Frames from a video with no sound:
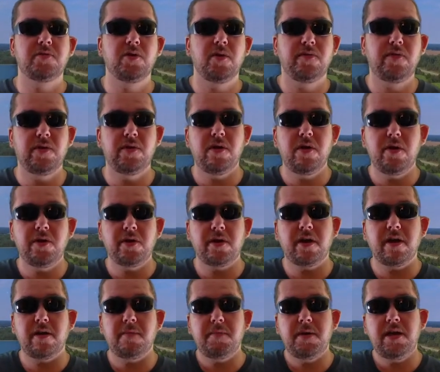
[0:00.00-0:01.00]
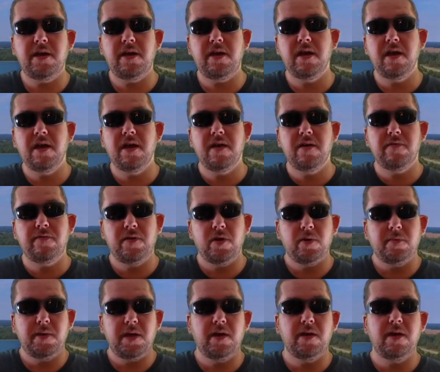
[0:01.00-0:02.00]
So if you know you're gonna be
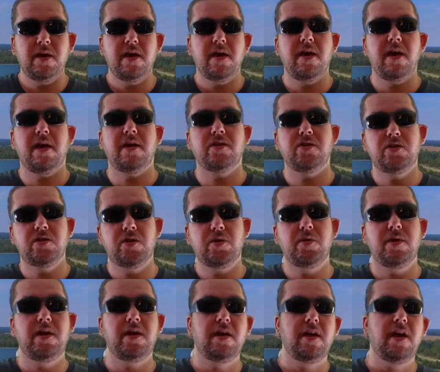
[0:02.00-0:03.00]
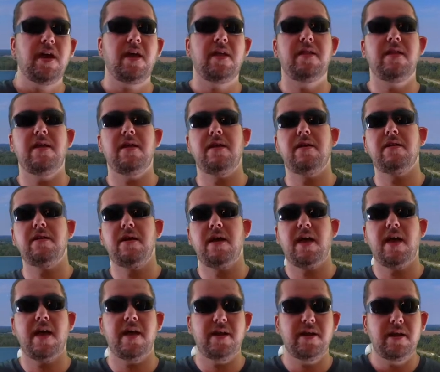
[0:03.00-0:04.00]
filming and shooting and then
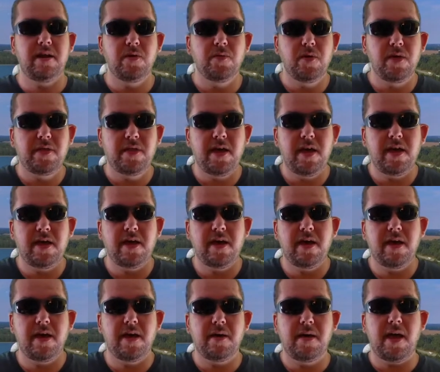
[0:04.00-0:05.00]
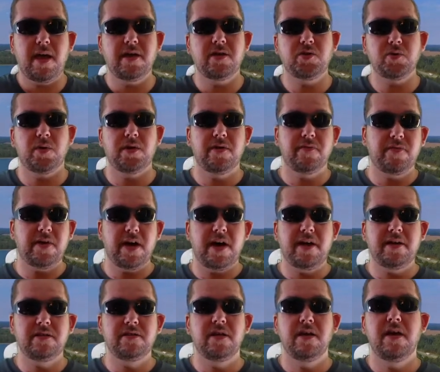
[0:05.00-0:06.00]
editing with a uh, Android
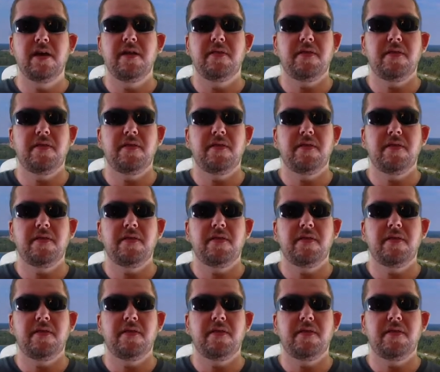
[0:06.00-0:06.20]
device,